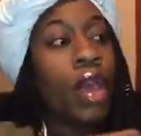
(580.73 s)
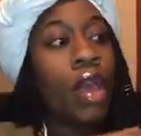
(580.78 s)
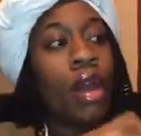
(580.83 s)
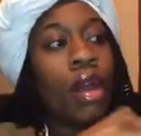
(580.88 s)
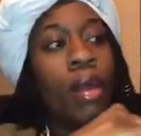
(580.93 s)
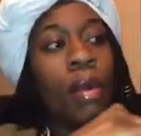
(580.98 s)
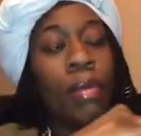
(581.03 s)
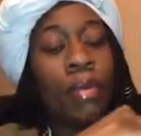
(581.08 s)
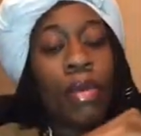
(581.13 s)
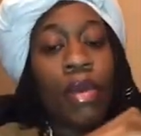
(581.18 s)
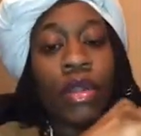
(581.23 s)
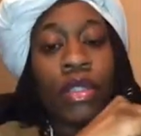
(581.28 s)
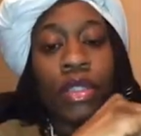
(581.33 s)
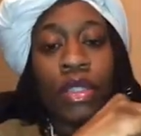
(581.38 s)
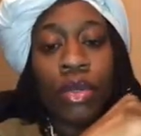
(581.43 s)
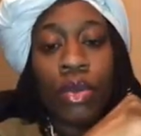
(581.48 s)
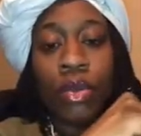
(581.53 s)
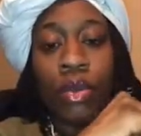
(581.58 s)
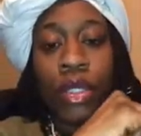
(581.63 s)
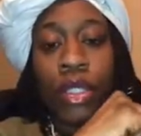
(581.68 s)
A person
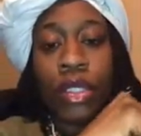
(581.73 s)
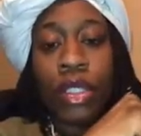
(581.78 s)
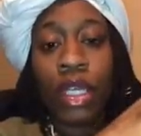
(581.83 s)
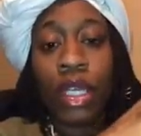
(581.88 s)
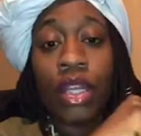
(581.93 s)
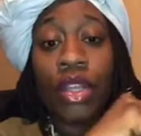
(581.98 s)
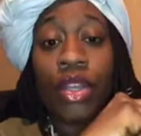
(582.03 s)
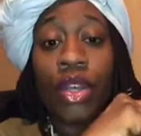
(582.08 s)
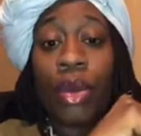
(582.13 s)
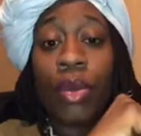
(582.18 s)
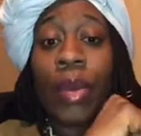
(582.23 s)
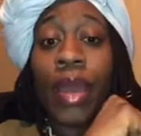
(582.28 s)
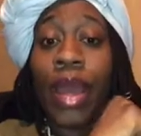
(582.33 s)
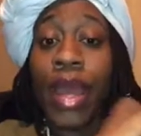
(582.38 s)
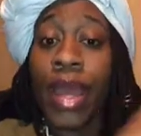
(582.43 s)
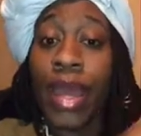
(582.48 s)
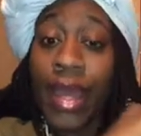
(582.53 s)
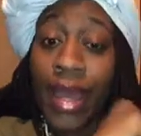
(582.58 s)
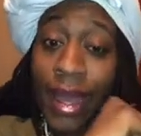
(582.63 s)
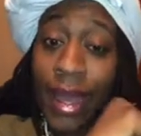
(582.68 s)
who is in your
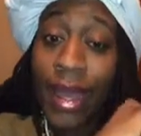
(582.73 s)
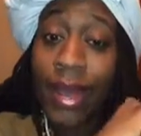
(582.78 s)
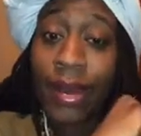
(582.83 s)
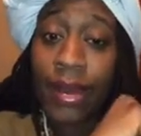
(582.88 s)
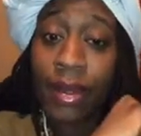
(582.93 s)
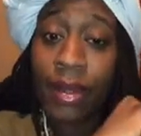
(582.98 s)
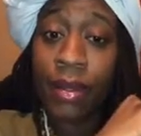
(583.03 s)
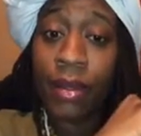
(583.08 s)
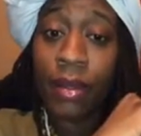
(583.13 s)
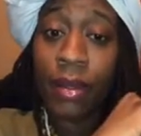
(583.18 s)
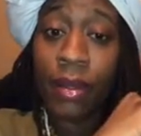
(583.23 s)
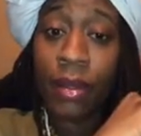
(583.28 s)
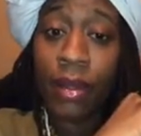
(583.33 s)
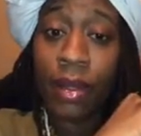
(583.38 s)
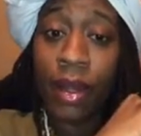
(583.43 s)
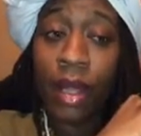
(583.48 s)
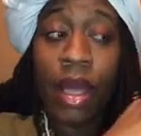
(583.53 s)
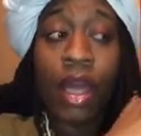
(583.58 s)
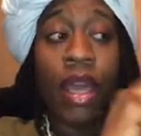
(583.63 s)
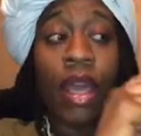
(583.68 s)
head
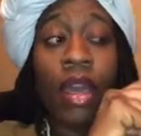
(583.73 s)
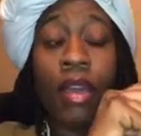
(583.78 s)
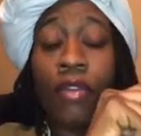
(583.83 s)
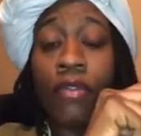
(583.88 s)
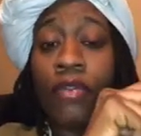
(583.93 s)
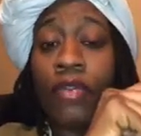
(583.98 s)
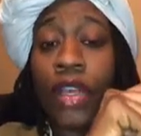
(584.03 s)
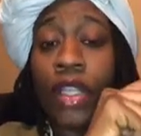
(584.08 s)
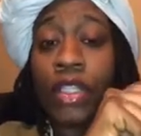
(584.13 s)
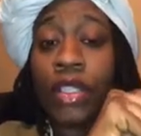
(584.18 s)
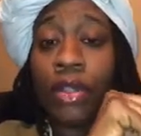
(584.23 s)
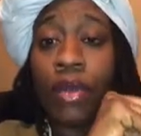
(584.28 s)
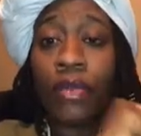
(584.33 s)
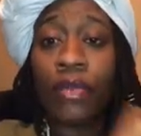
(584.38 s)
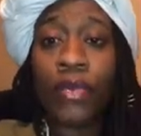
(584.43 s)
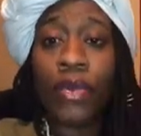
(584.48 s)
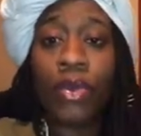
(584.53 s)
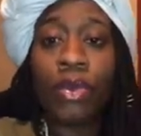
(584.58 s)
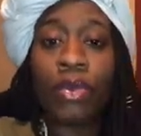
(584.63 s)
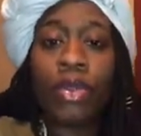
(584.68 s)
and fix your
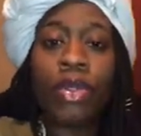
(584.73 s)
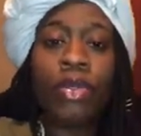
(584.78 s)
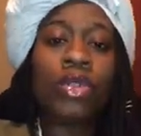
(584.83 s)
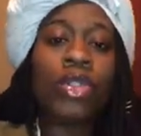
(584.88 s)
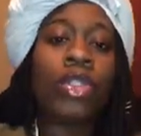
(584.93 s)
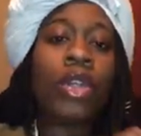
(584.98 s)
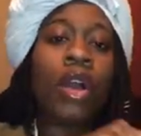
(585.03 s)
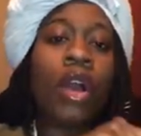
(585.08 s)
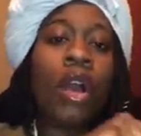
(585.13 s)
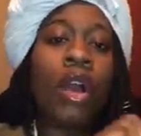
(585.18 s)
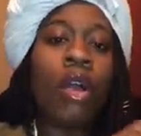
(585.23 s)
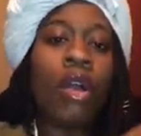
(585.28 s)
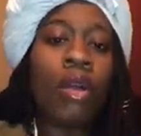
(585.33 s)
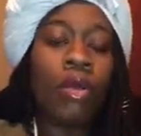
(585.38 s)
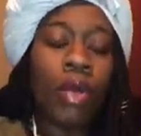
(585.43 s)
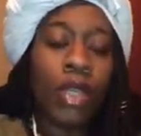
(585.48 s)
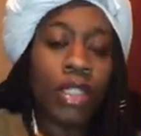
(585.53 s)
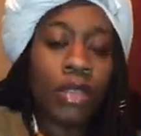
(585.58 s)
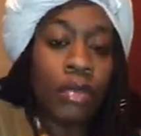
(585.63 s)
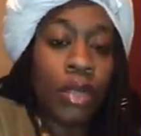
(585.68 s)
food, you should
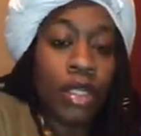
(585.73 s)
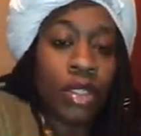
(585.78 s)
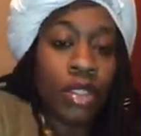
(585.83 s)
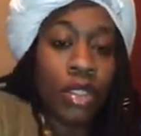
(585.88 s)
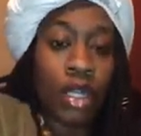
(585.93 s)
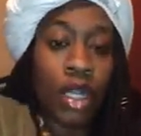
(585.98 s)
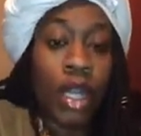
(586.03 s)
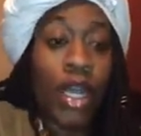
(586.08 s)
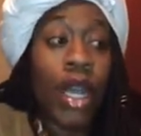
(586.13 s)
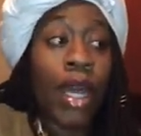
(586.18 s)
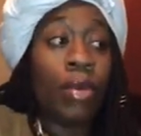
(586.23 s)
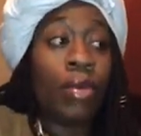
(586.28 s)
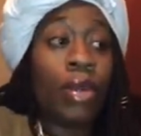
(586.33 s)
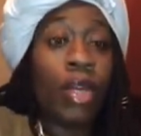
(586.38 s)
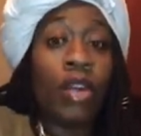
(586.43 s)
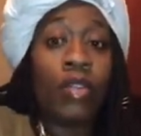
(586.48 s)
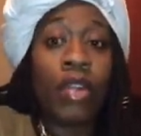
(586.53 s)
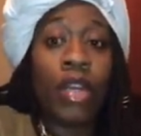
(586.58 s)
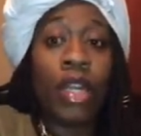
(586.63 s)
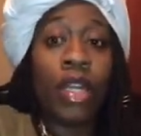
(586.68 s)
always make sure they got
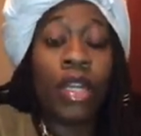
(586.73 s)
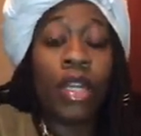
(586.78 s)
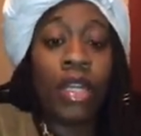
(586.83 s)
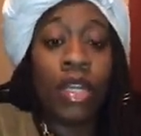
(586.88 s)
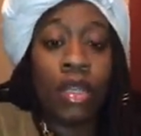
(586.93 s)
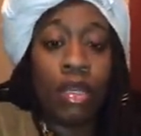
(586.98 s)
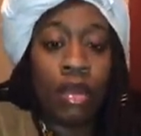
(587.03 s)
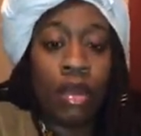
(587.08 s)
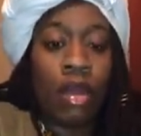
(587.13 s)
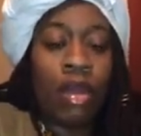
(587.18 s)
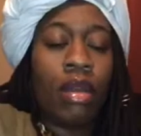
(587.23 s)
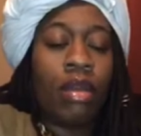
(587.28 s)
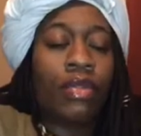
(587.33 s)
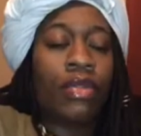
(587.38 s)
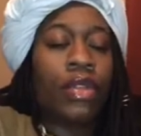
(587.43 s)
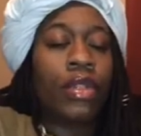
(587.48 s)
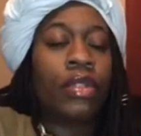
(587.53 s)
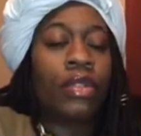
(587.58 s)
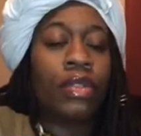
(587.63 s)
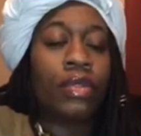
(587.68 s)
whatever they need.
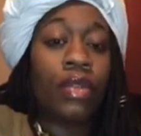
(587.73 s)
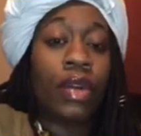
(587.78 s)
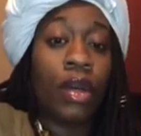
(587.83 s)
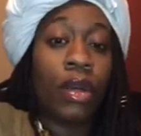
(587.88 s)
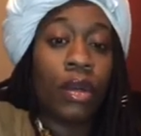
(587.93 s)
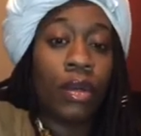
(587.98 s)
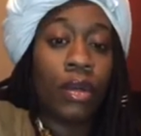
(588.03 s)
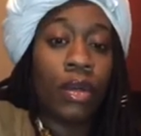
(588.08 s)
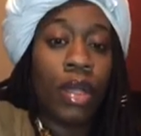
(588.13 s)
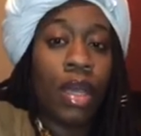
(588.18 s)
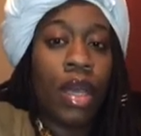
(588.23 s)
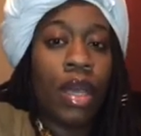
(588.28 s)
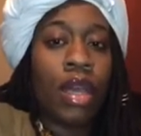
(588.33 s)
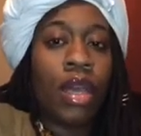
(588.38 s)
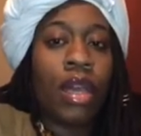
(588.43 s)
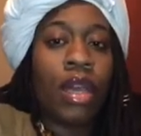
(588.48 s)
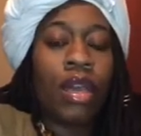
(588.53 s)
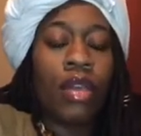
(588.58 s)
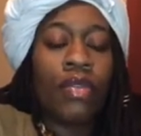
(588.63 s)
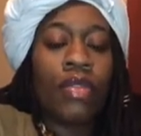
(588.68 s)
First of all,
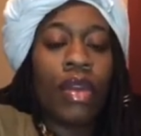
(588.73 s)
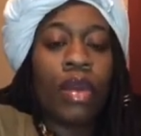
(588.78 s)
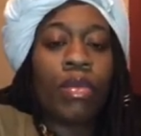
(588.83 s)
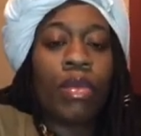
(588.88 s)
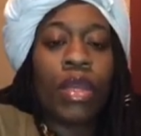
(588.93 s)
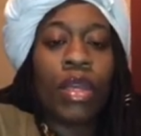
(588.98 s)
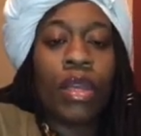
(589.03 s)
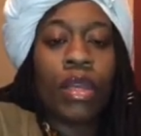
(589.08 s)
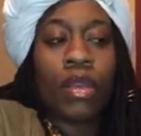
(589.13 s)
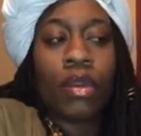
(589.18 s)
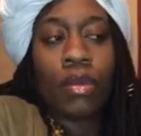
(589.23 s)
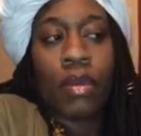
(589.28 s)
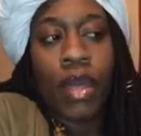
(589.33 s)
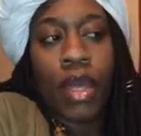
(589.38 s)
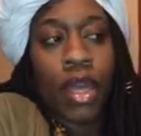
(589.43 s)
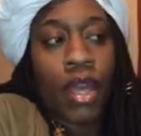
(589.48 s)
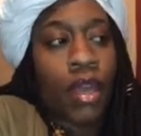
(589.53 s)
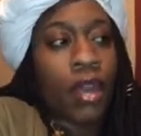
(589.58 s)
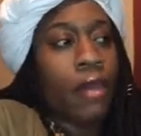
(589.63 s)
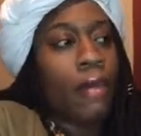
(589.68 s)
if I'm in your
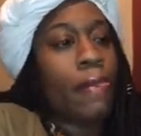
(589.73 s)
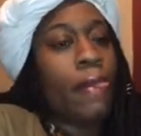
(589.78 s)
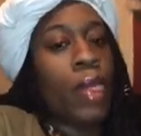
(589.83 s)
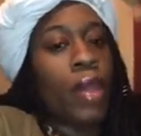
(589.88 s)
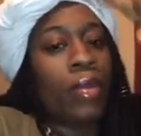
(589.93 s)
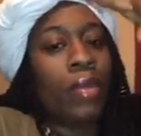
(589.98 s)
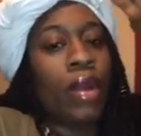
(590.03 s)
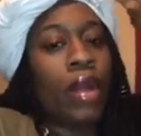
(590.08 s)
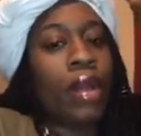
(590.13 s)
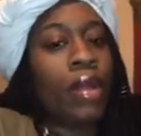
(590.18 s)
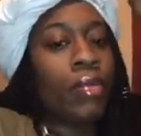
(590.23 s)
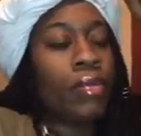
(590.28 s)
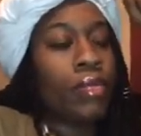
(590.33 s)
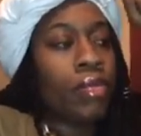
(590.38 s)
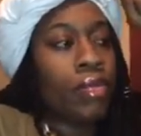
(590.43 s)
head, right?